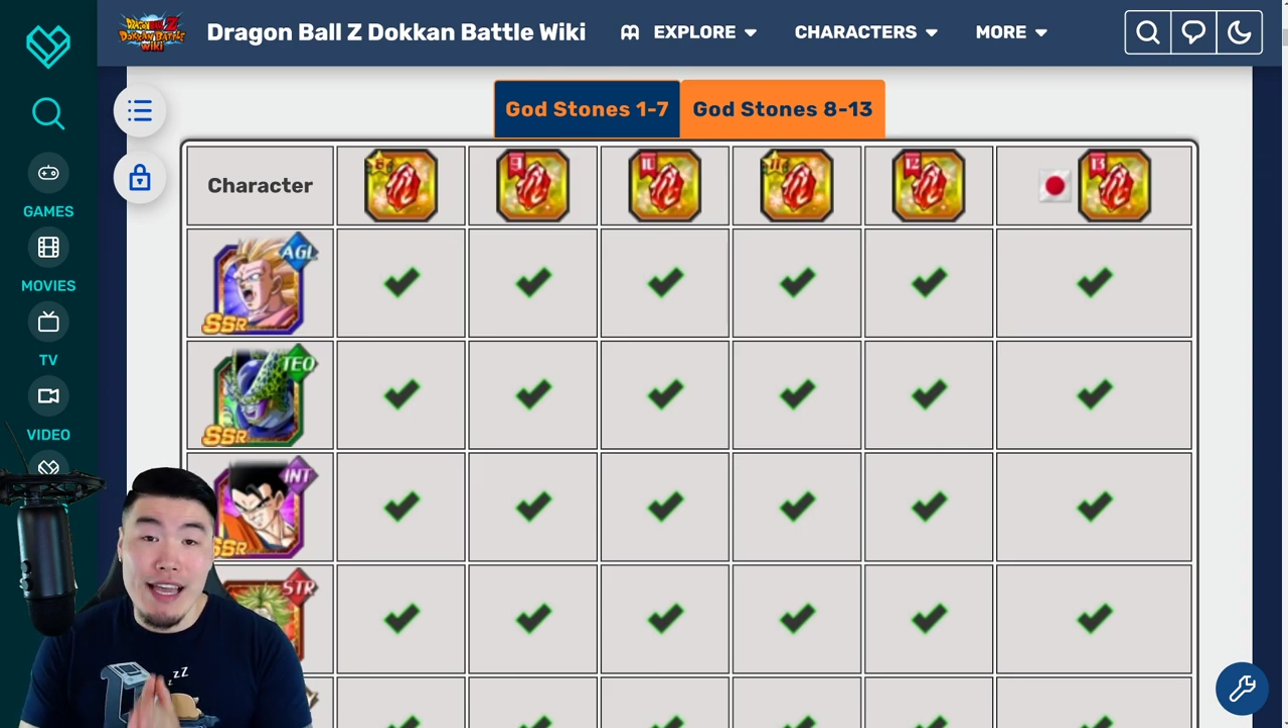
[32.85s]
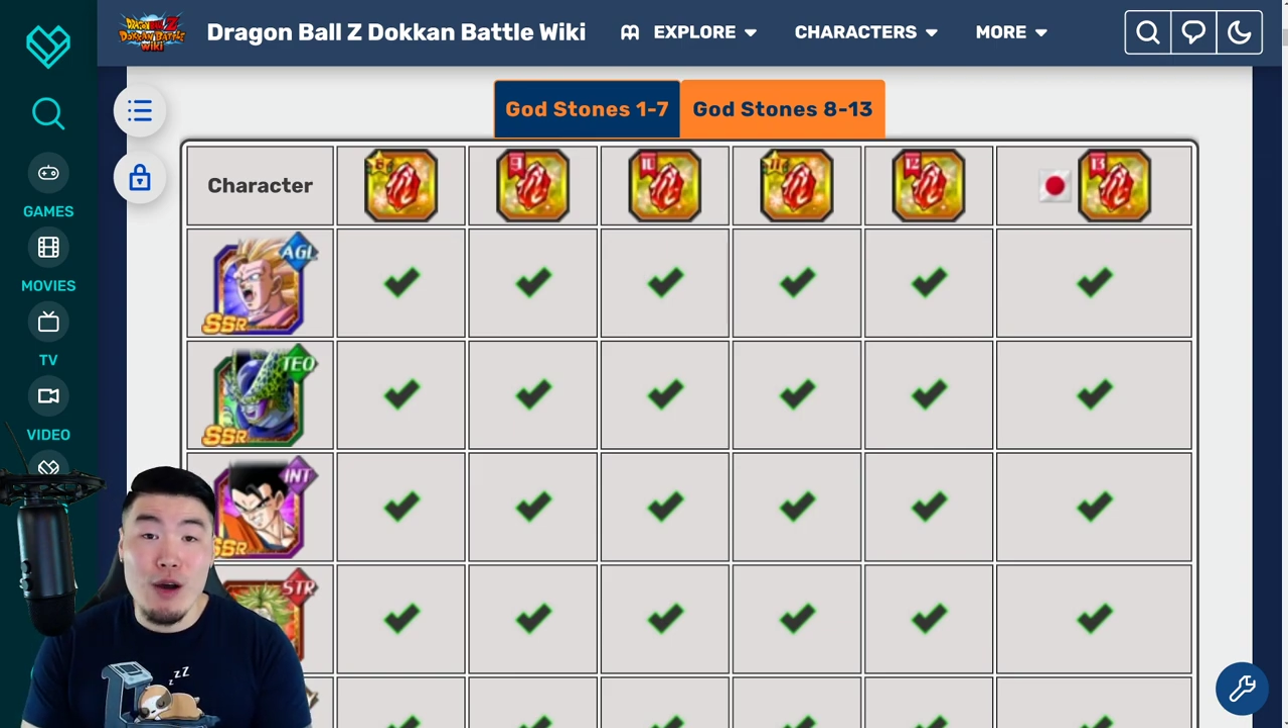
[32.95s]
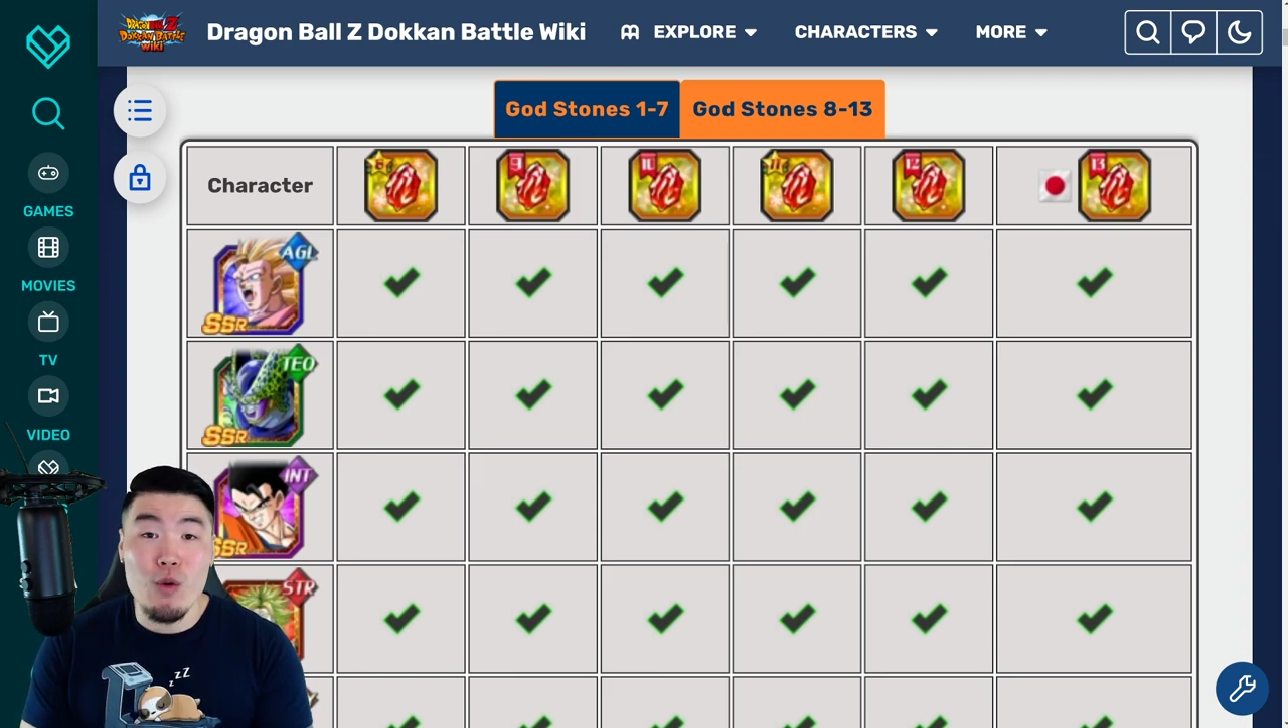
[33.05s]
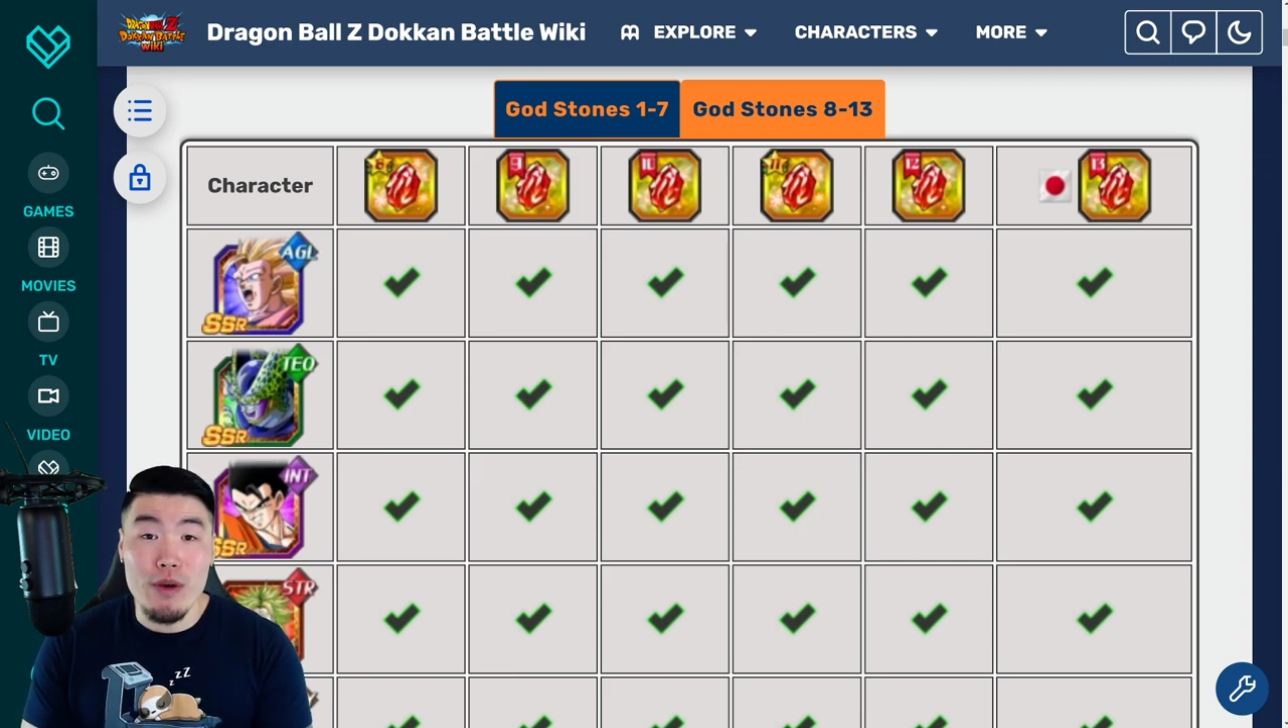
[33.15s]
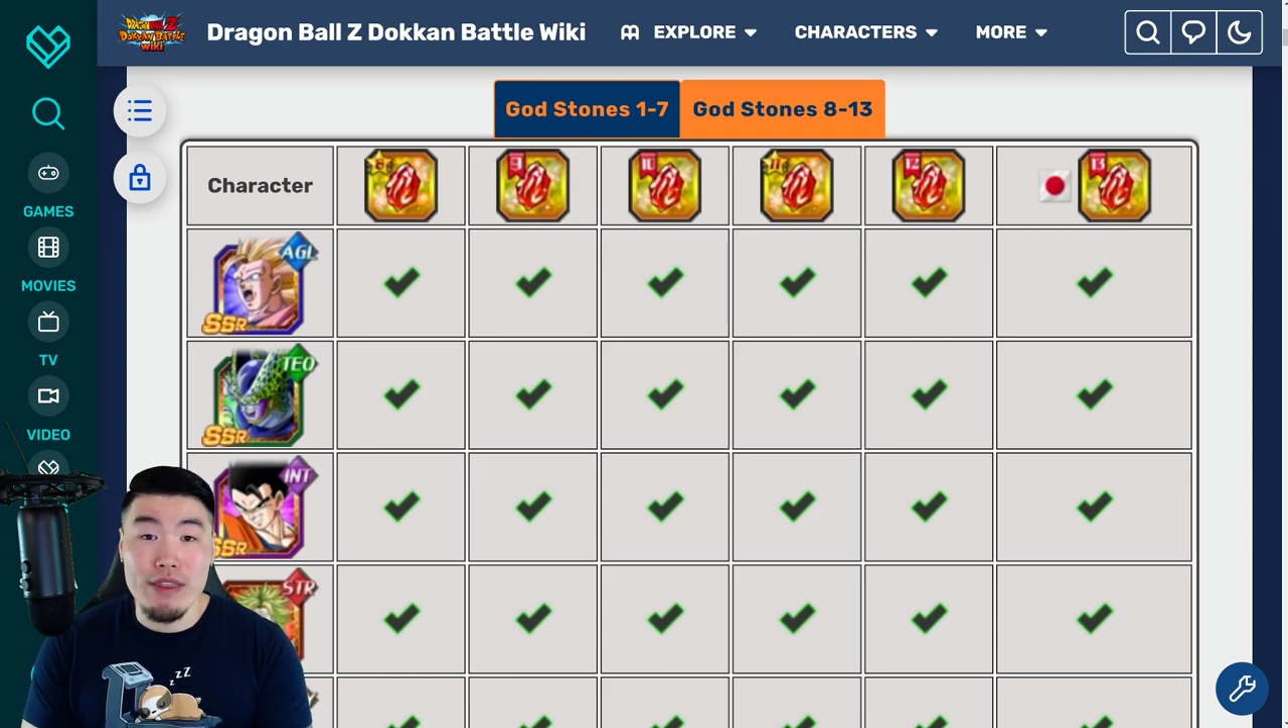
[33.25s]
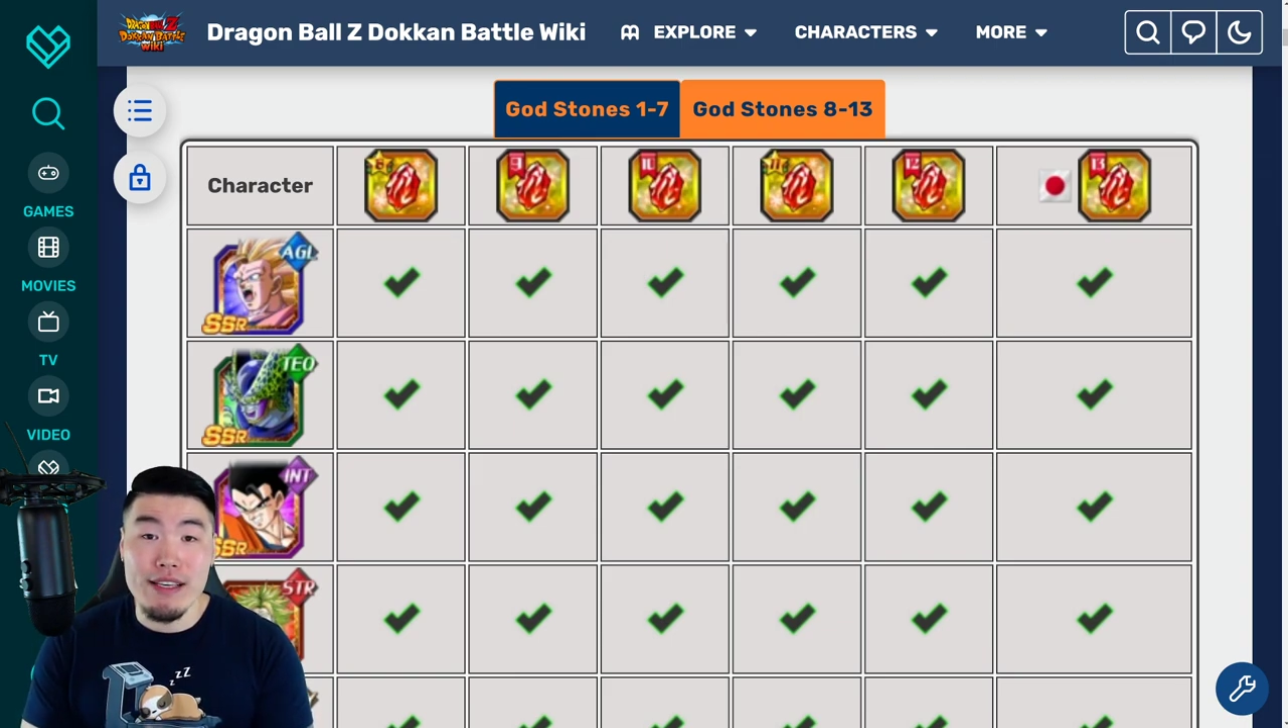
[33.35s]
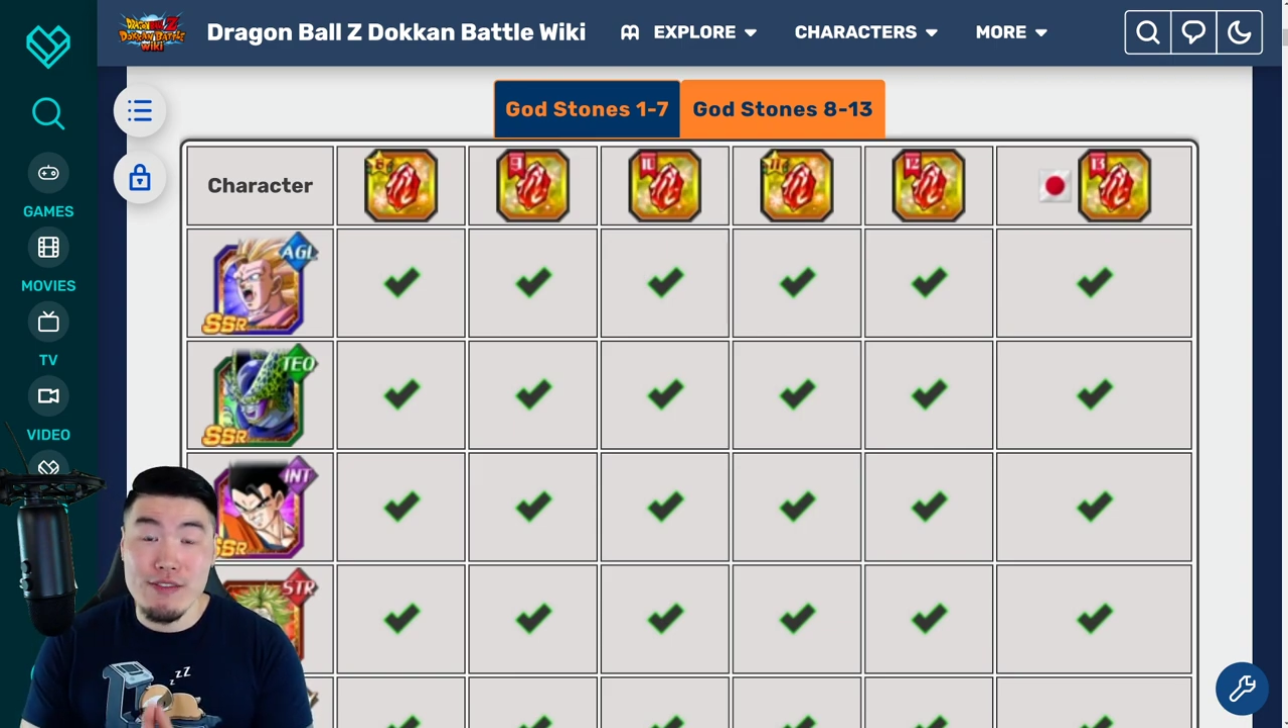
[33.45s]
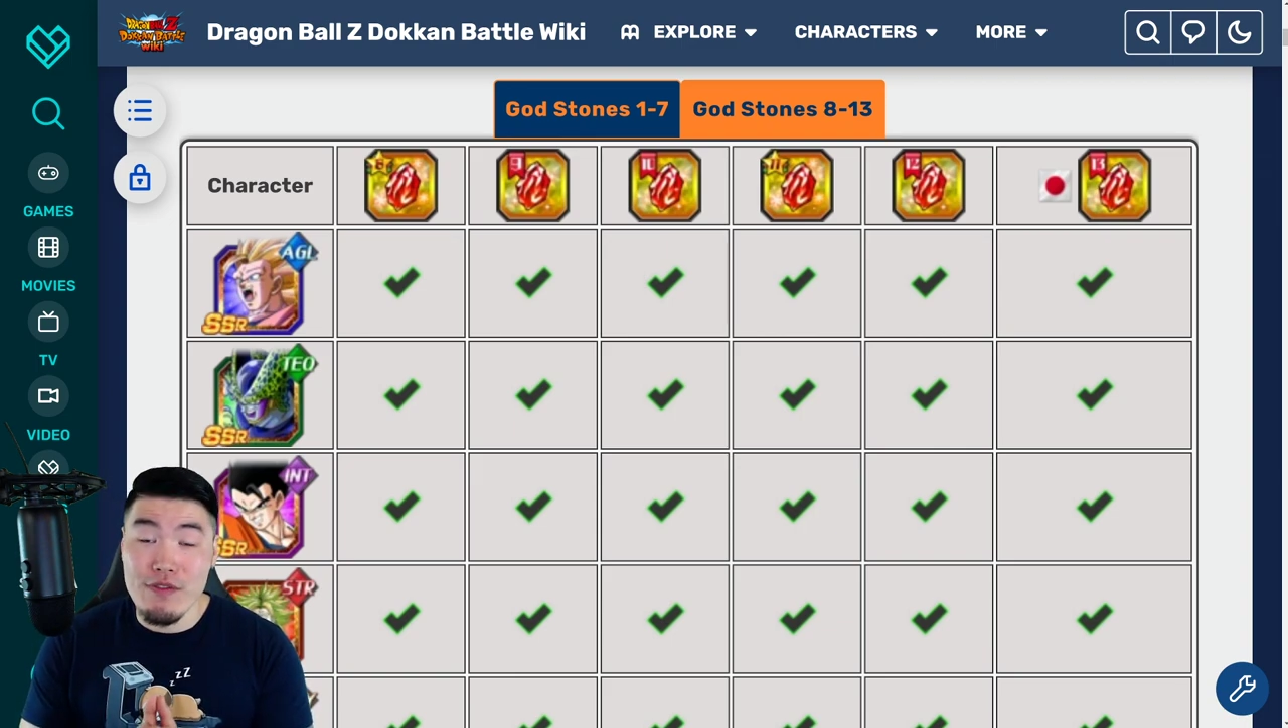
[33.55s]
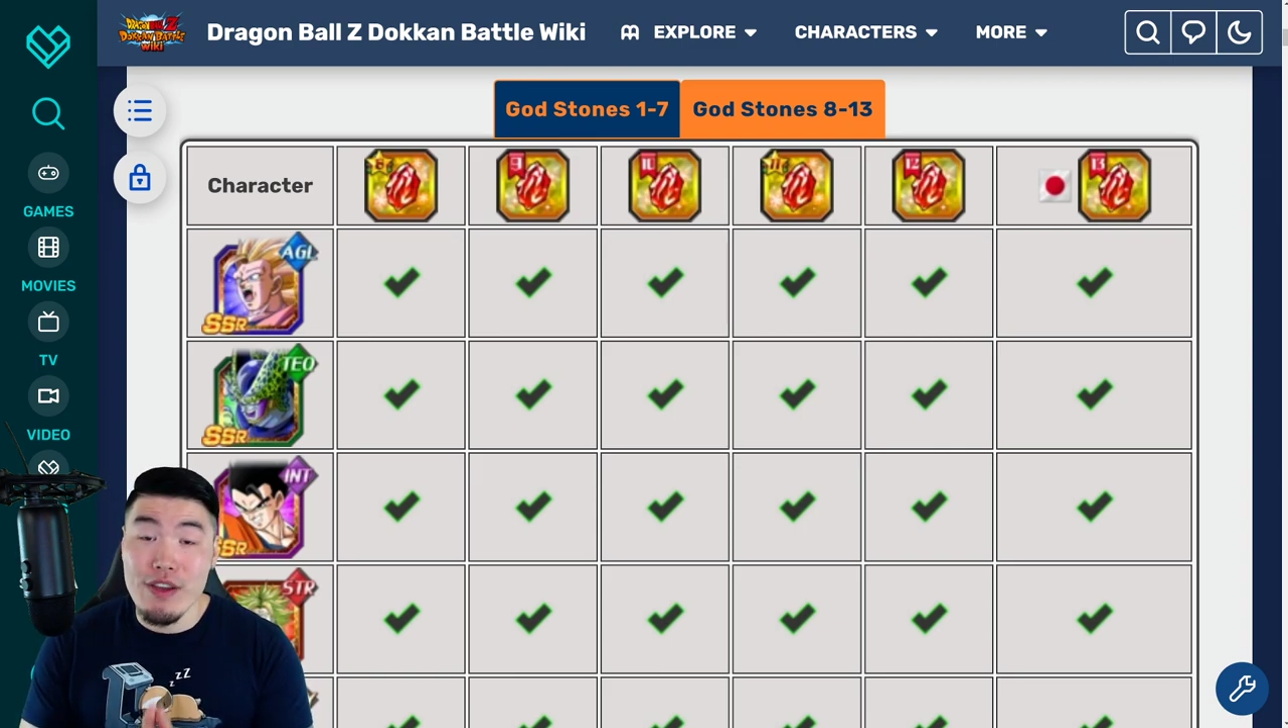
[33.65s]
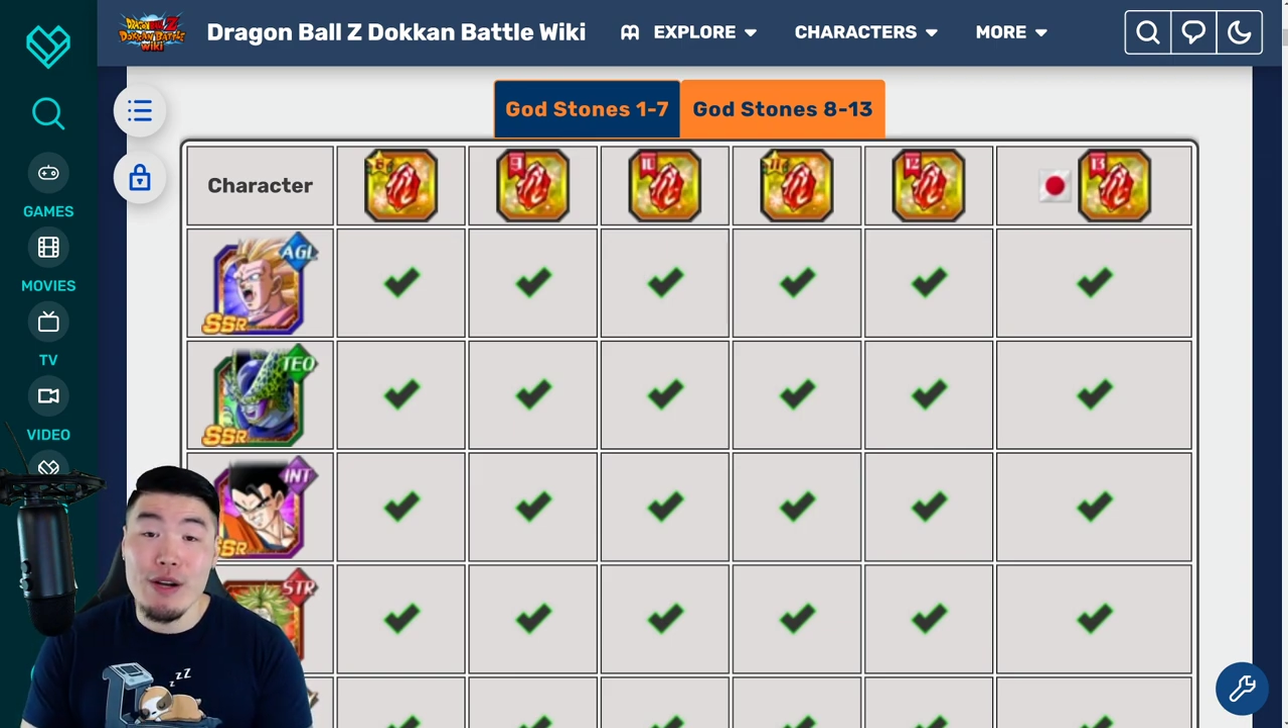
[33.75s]
out with this
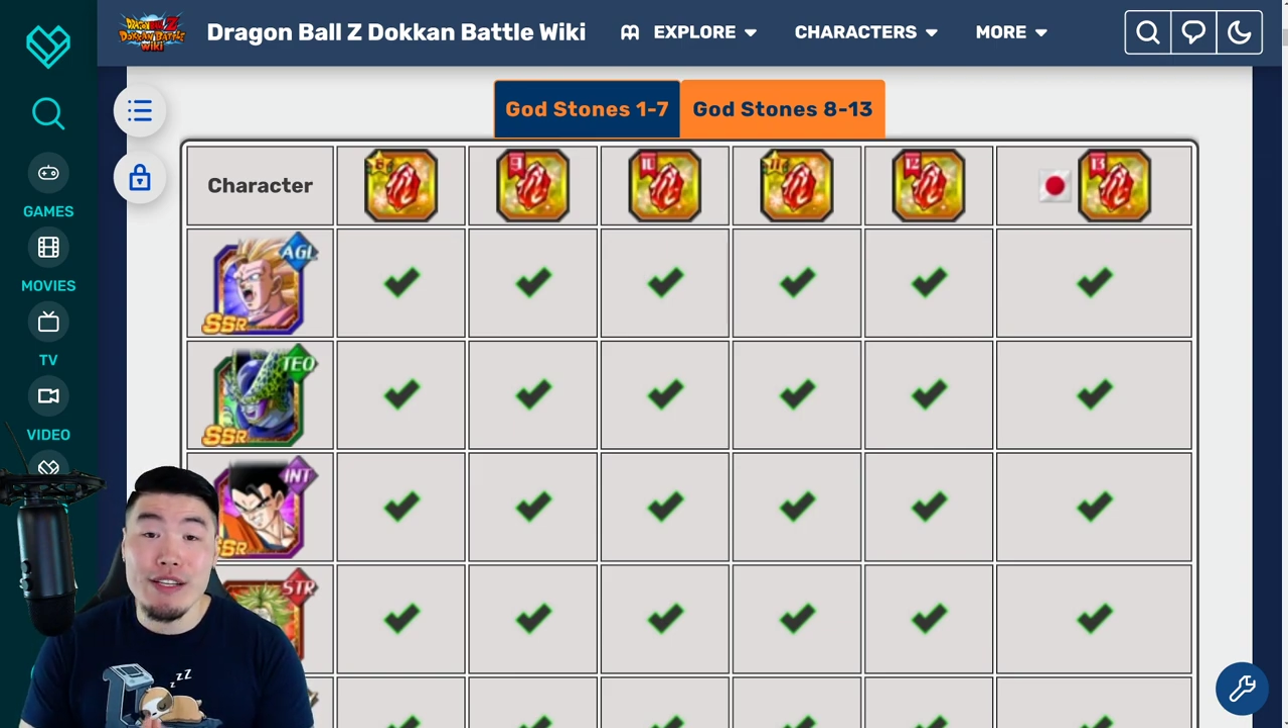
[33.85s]
very